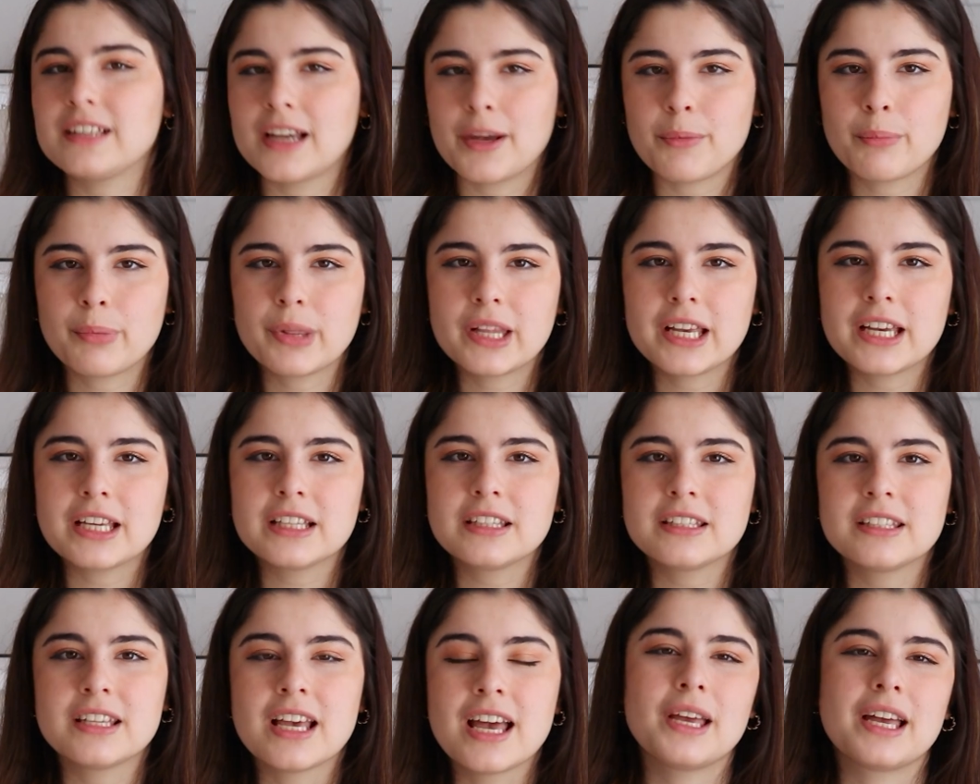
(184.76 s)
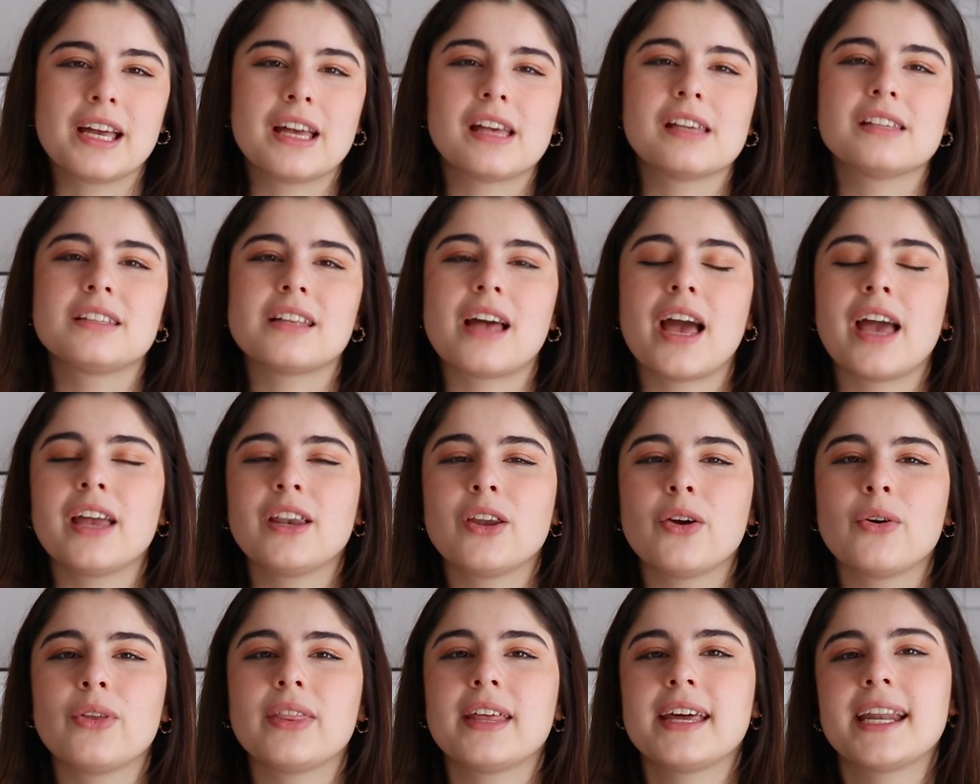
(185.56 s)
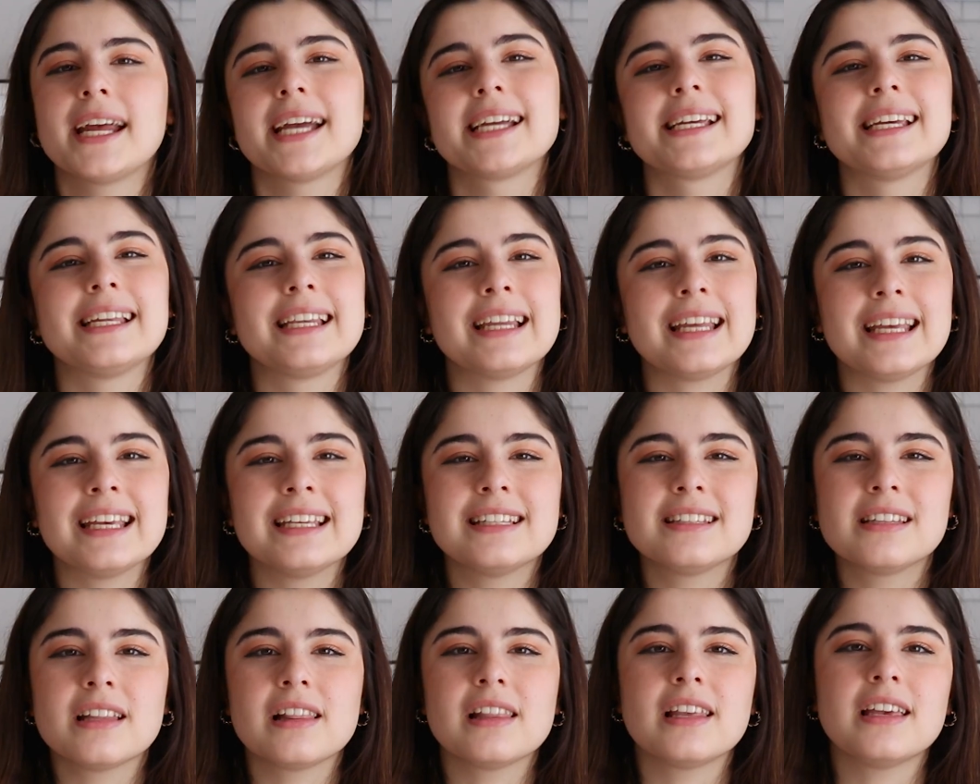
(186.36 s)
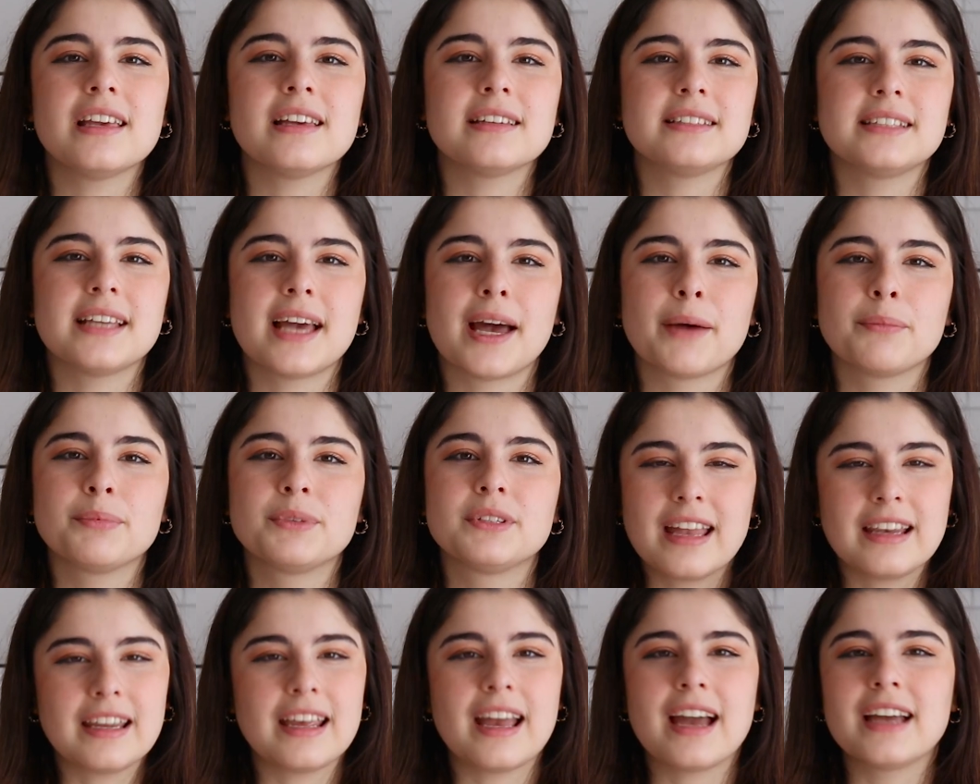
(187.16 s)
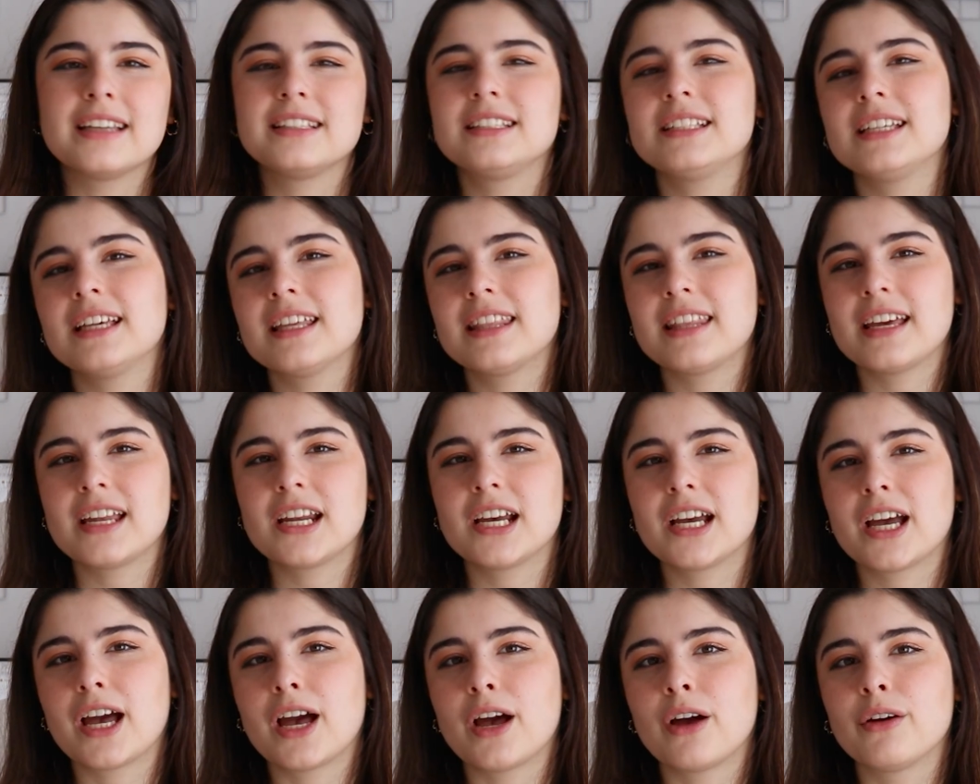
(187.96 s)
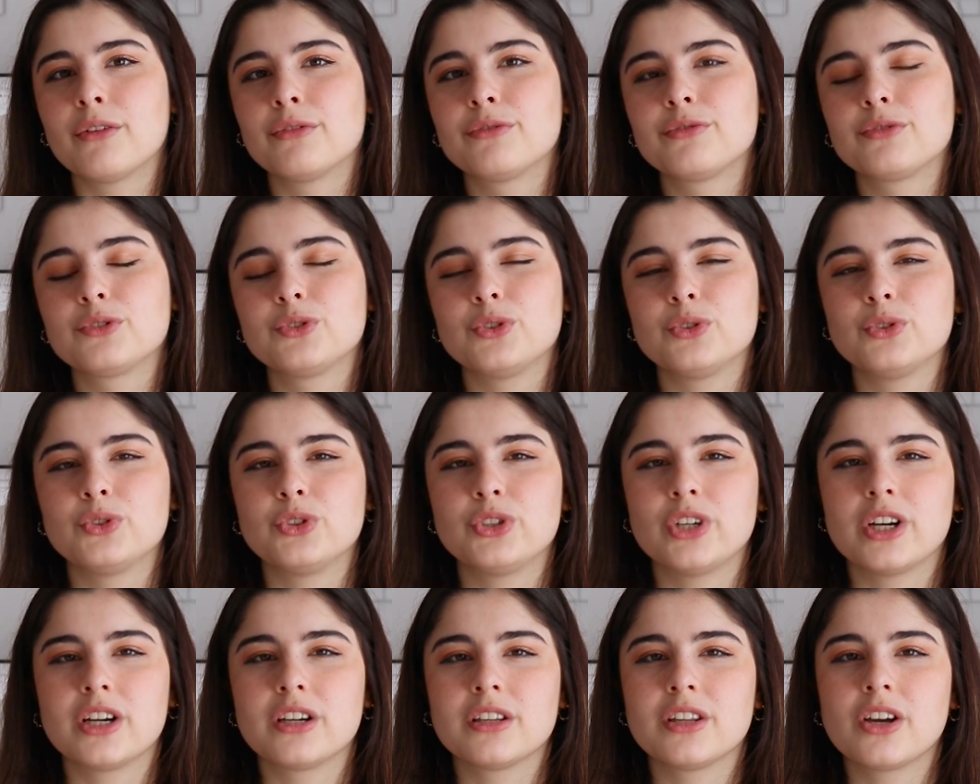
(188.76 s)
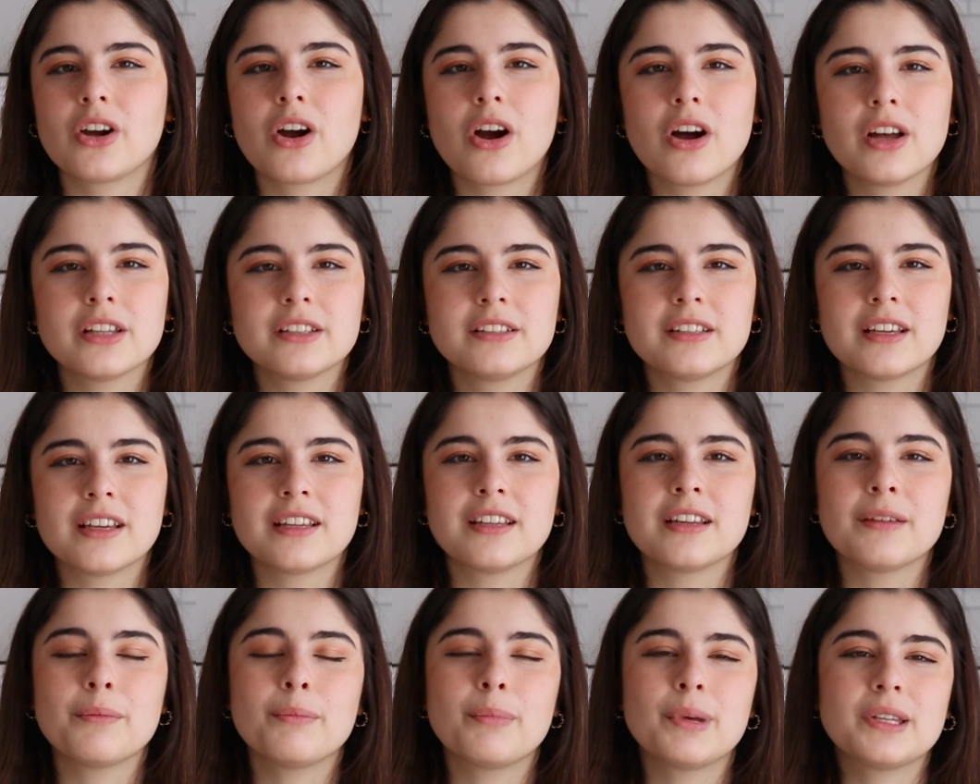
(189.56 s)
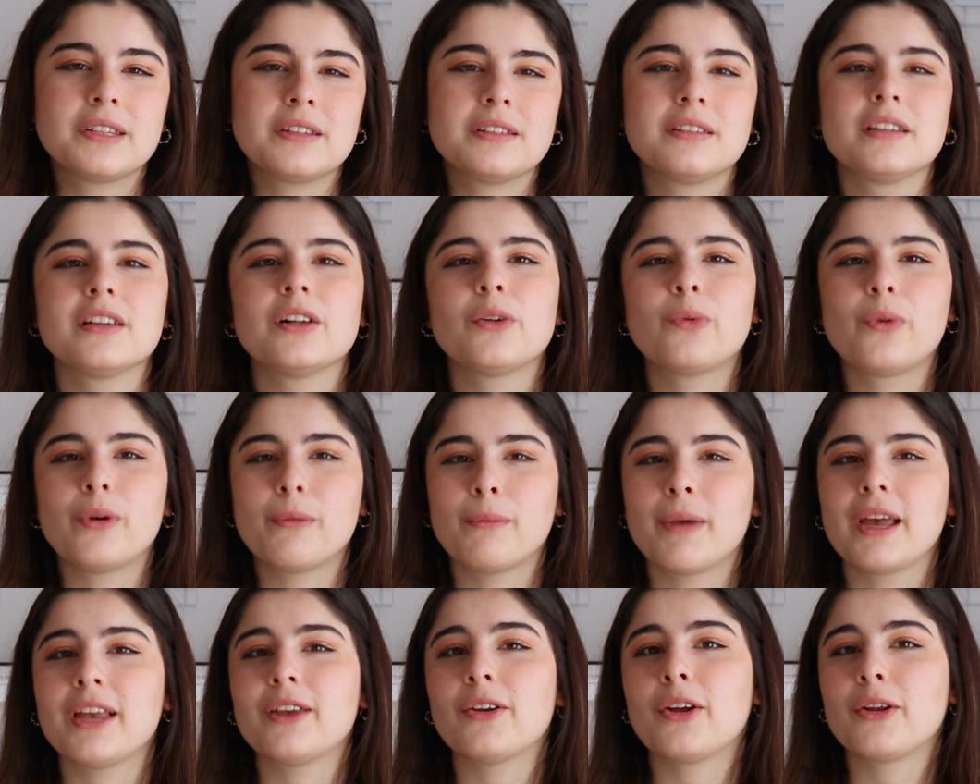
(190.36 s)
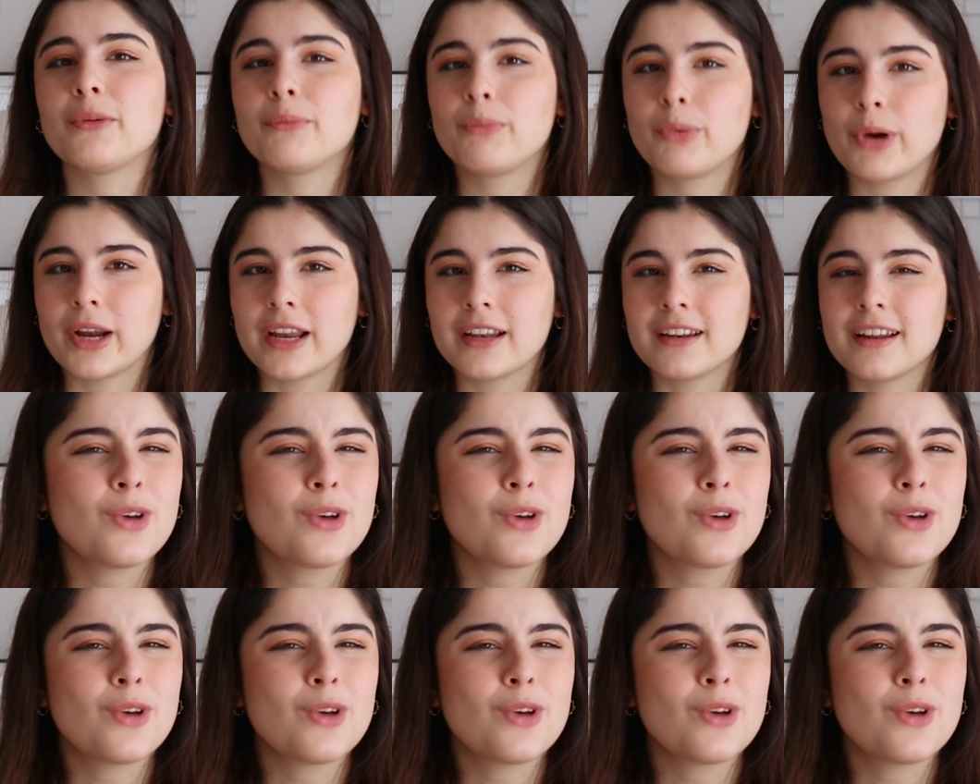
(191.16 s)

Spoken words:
templates, because I know that I can easily adapt any idea that I have to share the content but still remain on brand.